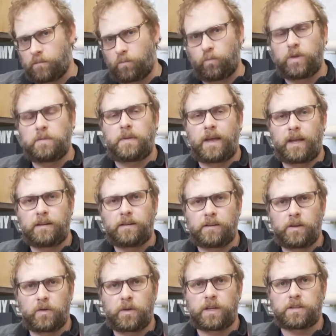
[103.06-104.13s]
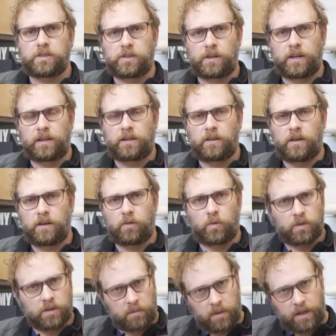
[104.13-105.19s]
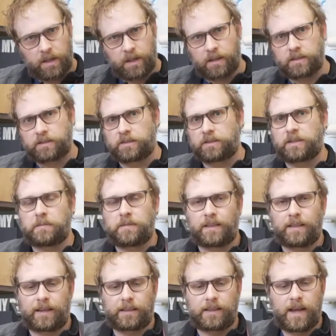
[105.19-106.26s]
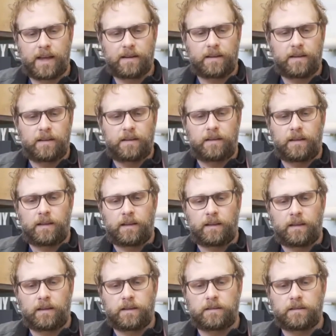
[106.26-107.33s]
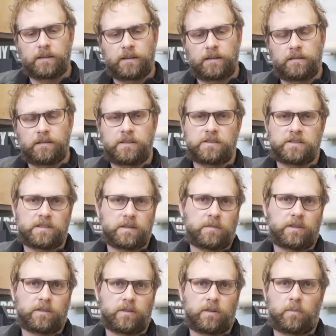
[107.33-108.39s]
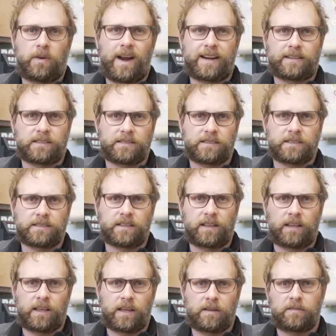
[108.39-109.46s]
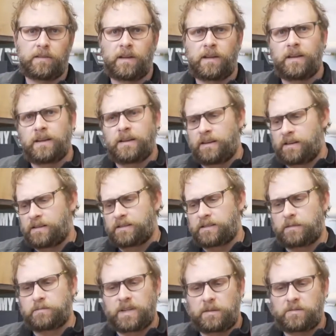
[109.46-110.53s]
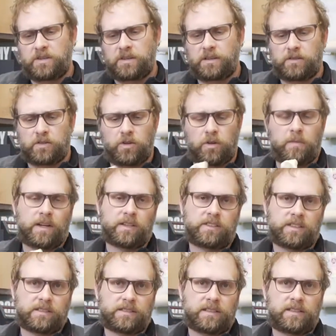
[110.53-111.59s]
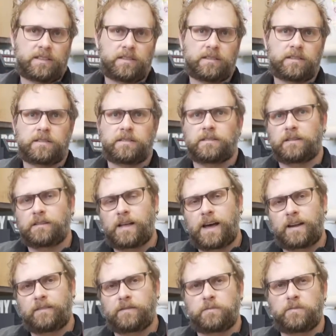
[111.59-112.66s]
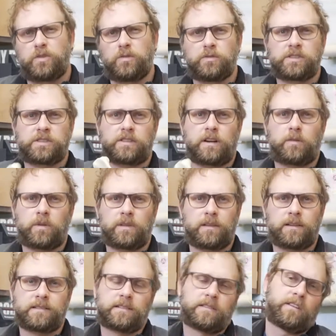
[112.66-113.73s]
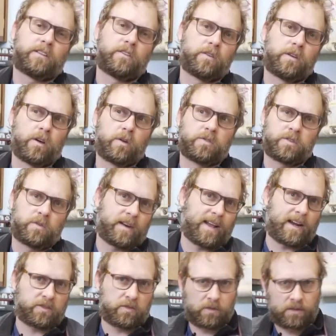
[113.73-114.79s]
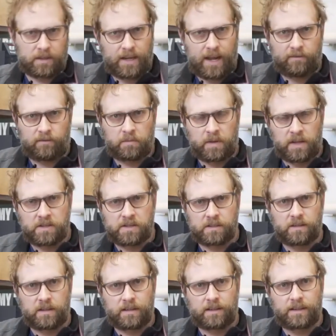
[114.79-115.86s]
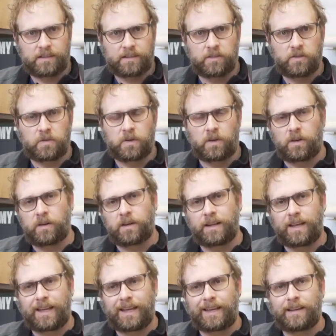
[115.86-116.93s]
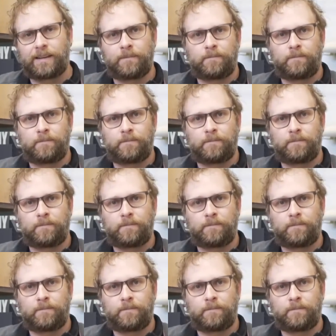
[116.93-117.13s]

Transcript: we paid to go get trained on orthopedics or something like that. And these are some of the little practice things that they give. Sometimes you get to do them on just these. A lot of them you start with this and then you go to an actual cadaver patient and get to do it on a